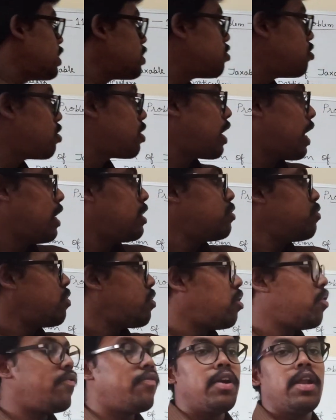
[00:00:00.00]
So transfer
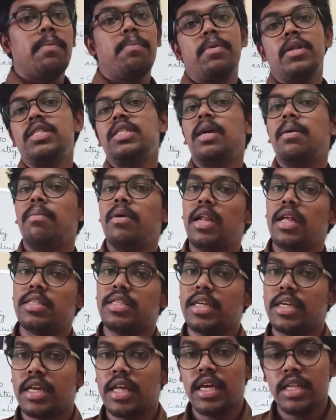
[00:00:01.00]
of depreciable
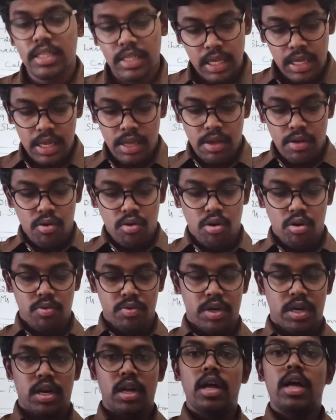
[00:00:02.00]
asset is
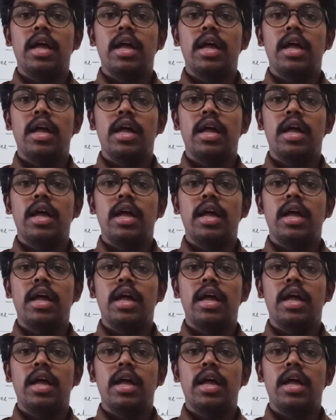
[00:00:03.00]
over.